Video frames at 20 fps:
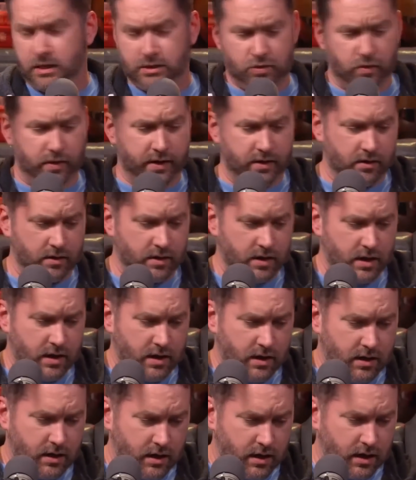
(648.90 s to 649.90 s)
Twitter.
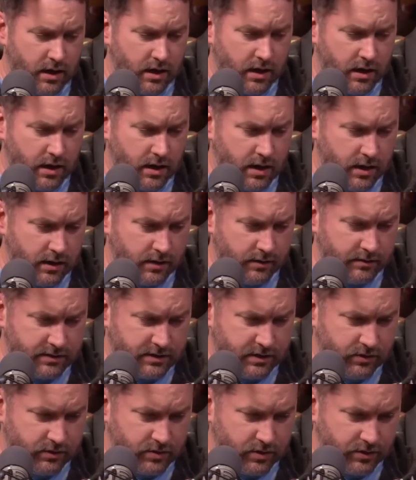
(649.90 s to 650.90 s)
Let me
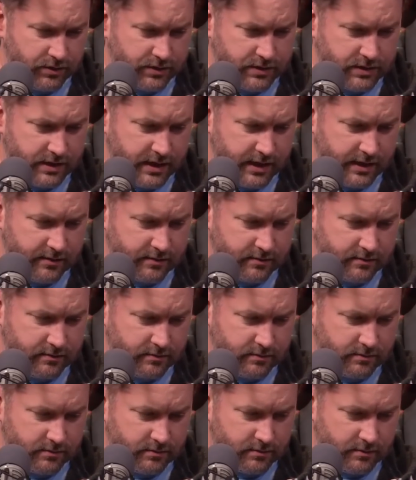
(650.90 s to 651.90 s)
see who told us that.
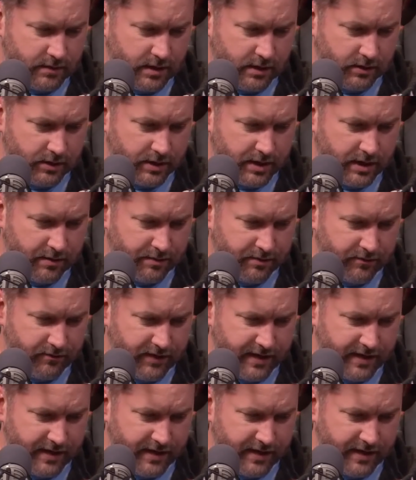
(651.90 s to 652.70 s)
I'll look it up and find